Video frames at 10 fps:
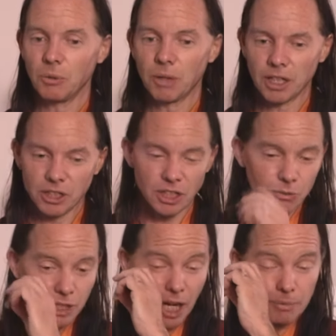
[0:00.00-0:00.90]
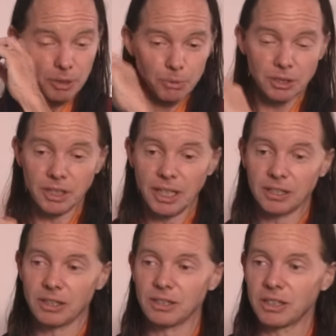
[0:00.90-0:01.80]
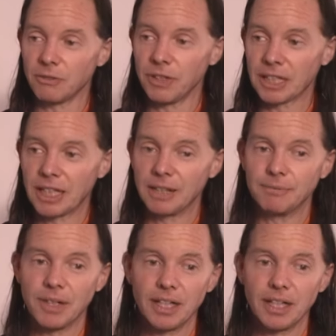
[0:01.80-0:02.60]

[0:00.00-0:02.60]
What are the different types of Buddha nature, stuff like that.